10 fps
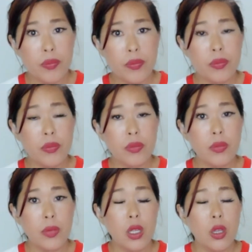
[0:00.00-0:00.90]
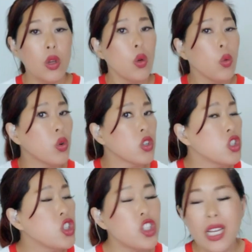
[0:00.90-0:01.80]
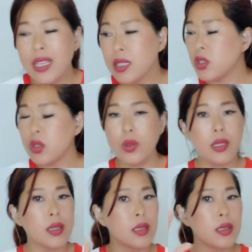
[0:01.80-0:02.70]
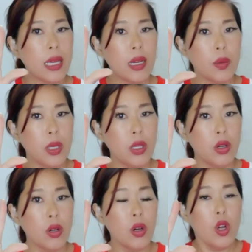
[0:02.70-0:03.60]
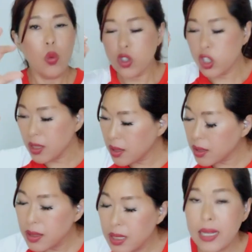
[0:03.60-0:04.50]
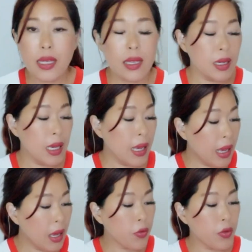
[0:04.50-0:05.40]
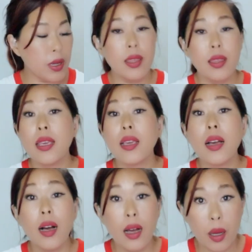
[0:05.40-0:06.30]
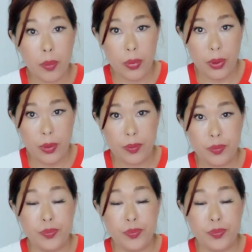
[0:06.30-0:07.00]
We're just doing the setup here. We're just setting everything up.